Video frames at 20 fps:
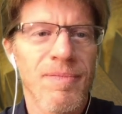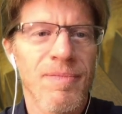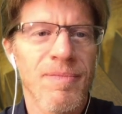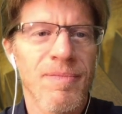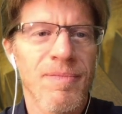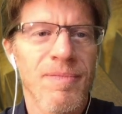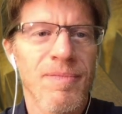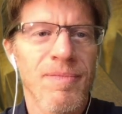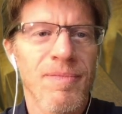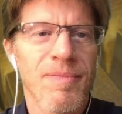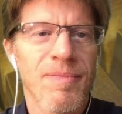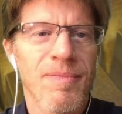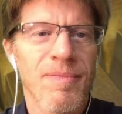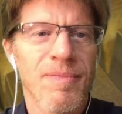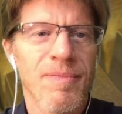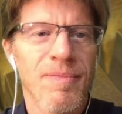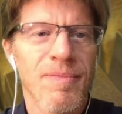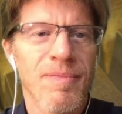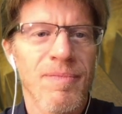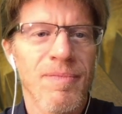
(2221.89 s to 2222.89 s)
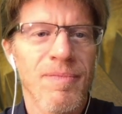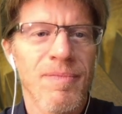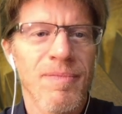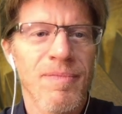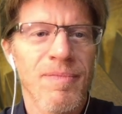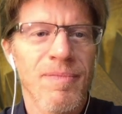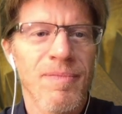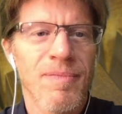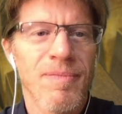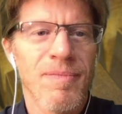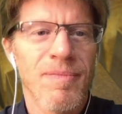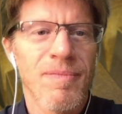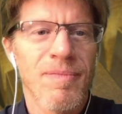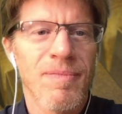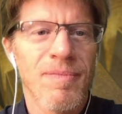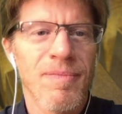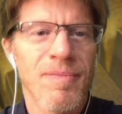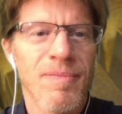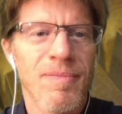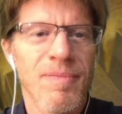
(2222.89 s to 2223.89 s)

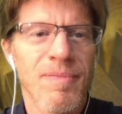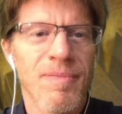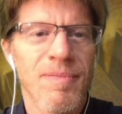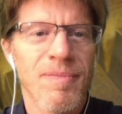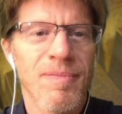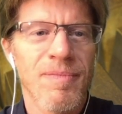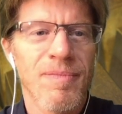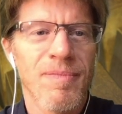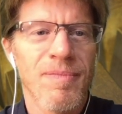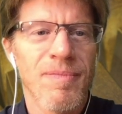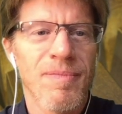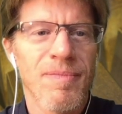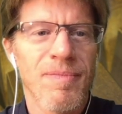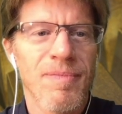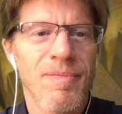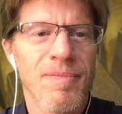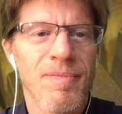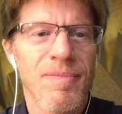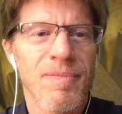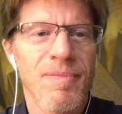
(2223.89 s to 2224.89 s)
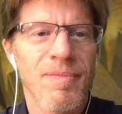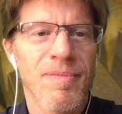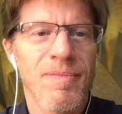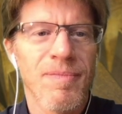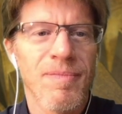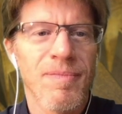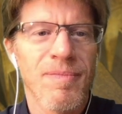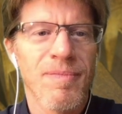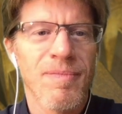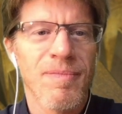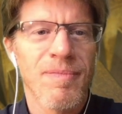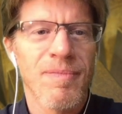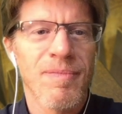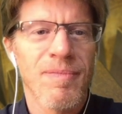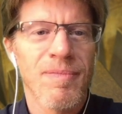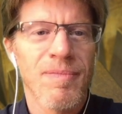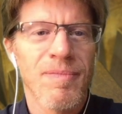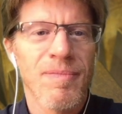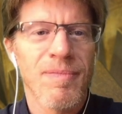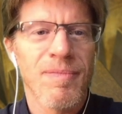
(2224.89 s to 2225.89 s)

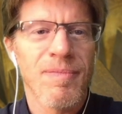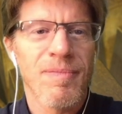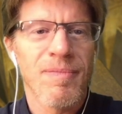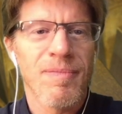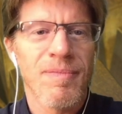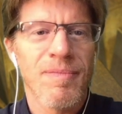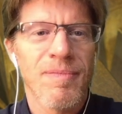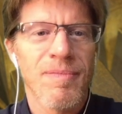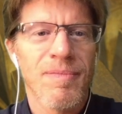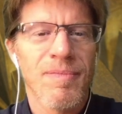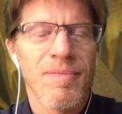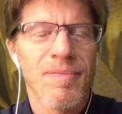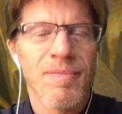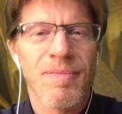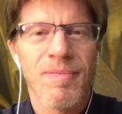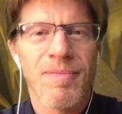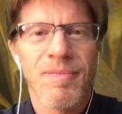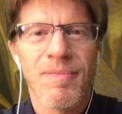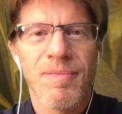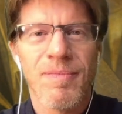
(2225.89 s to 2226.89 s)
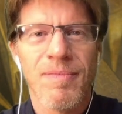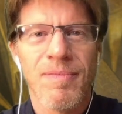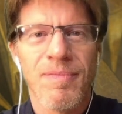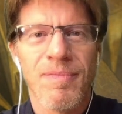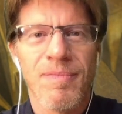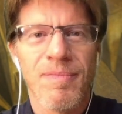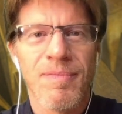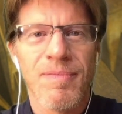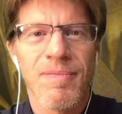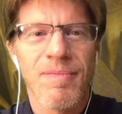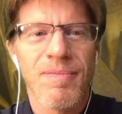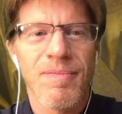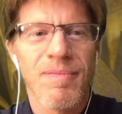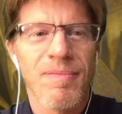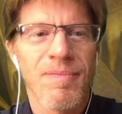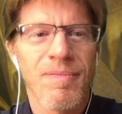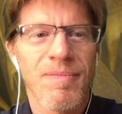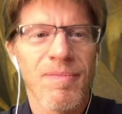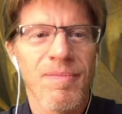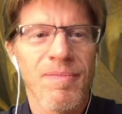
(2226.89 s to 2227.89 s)

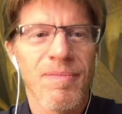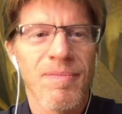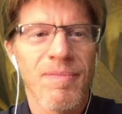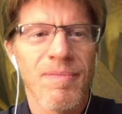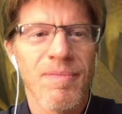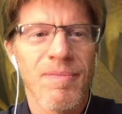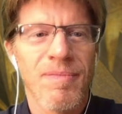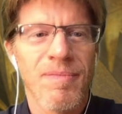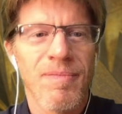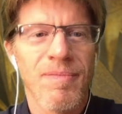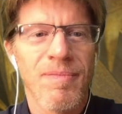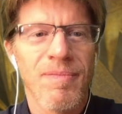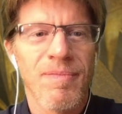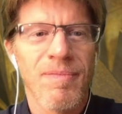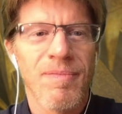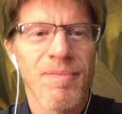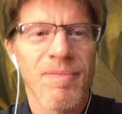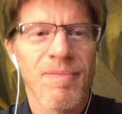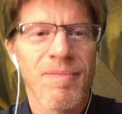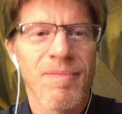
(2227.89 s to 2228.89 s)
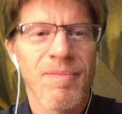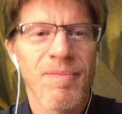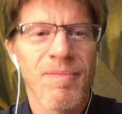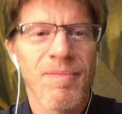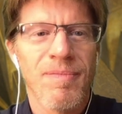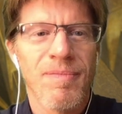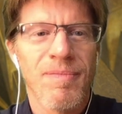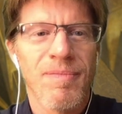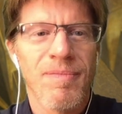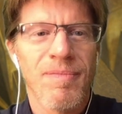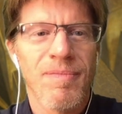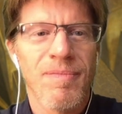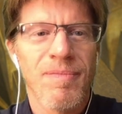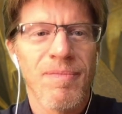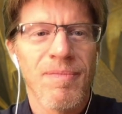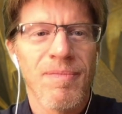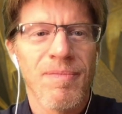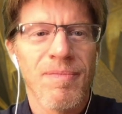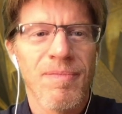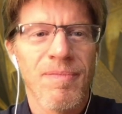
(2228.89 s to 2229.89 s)

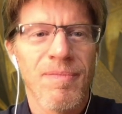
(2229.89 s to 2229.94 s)
This person isn't speaking.